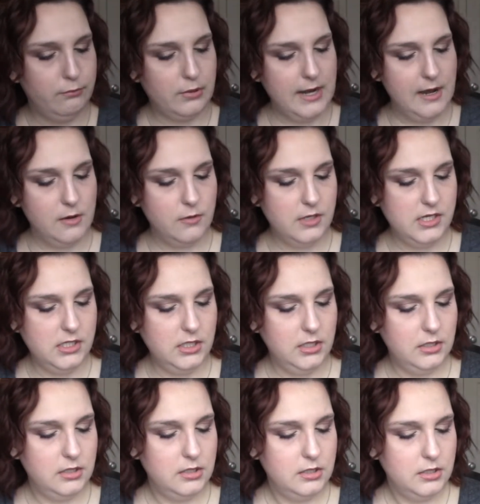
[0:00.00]

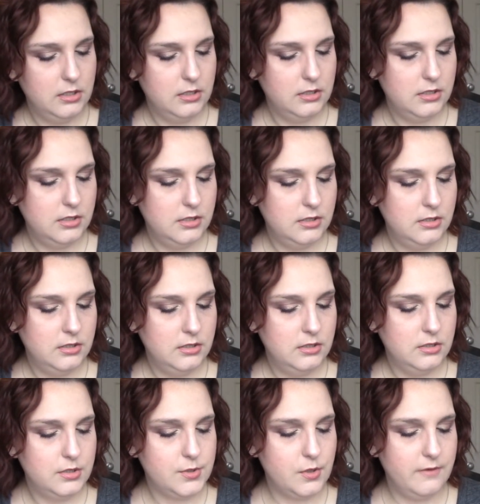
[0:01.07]
browny,
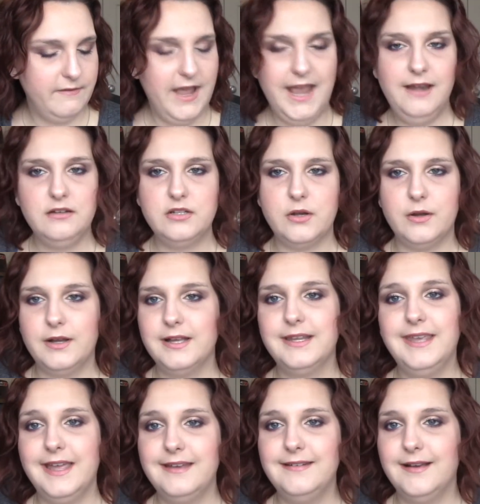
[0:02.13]
sort of, I don't know how,
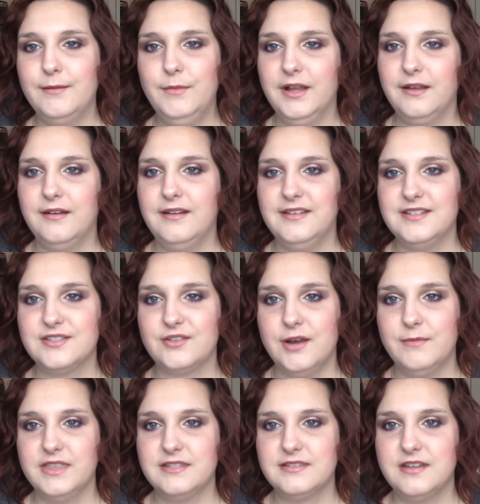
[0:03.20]
again, I'm not good at
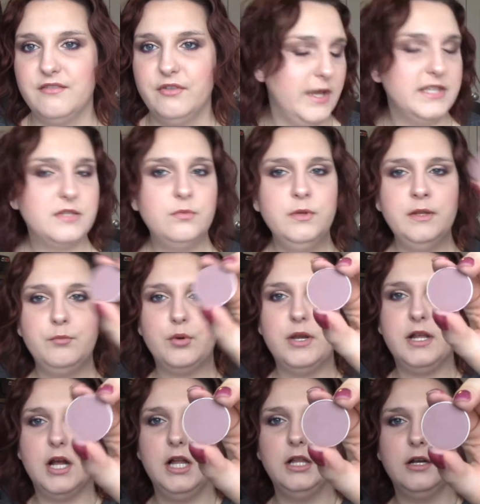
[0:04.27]
describing this stuff. It's a really
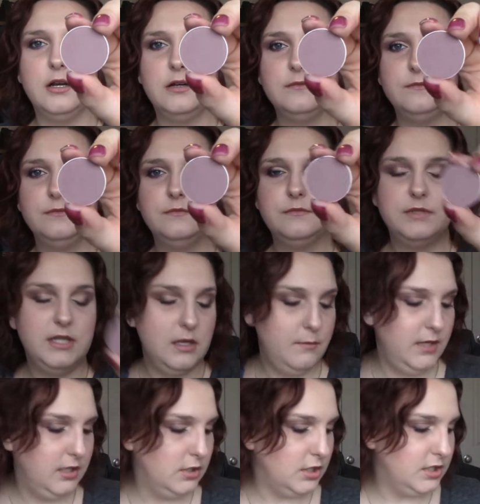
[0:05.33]
pretty color. It's gonna
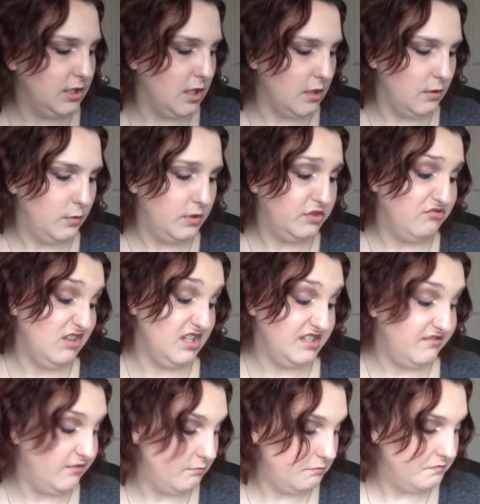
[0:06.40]
be good to go with the
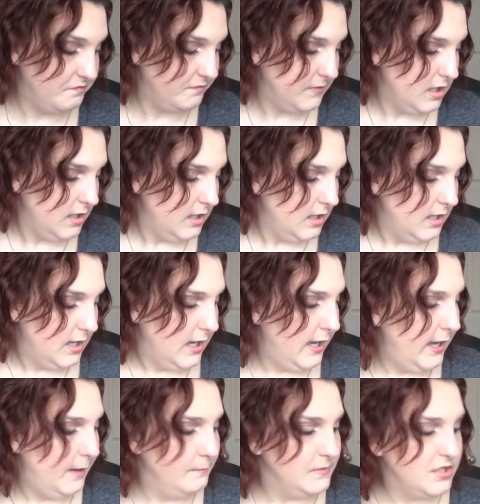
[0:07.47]
rest of
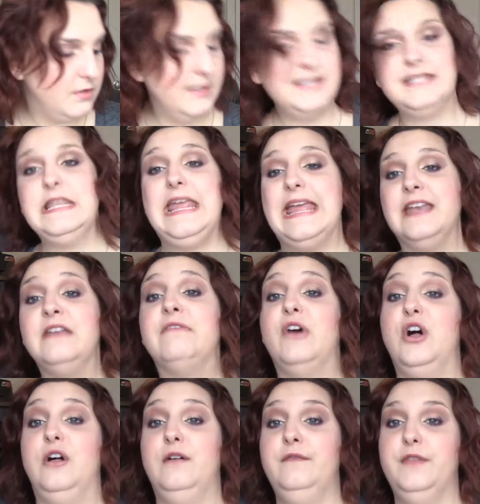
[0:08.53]
them. So that's the end of
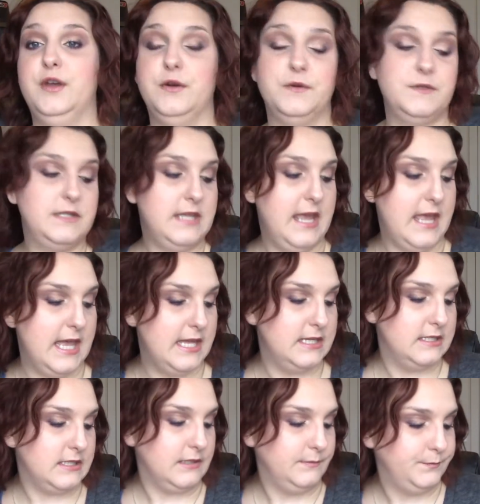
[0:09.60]
all of those,
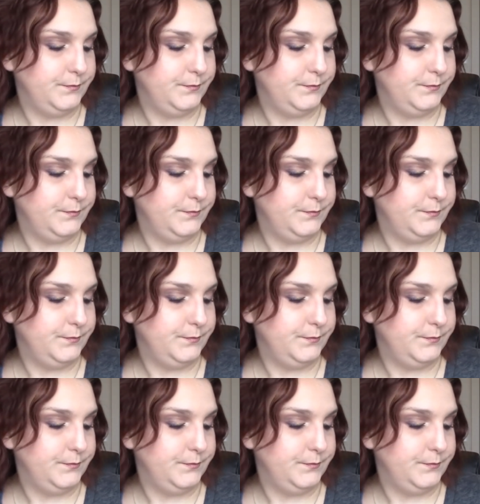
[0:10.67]
and